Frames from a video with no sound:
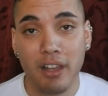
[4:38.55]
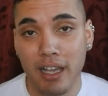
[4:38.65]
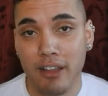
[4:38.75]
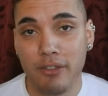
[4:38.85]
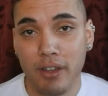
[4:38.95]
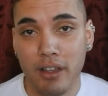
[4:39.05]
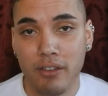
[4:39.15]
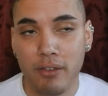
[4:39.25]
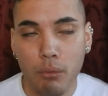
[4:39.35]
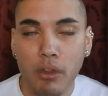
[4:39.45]
of The Last of
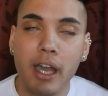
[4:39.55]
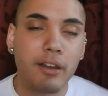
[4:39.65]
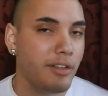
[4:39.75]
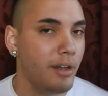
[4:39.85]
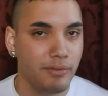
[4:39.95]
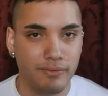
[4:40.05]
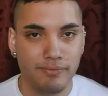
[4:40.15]
Us, without a doubt.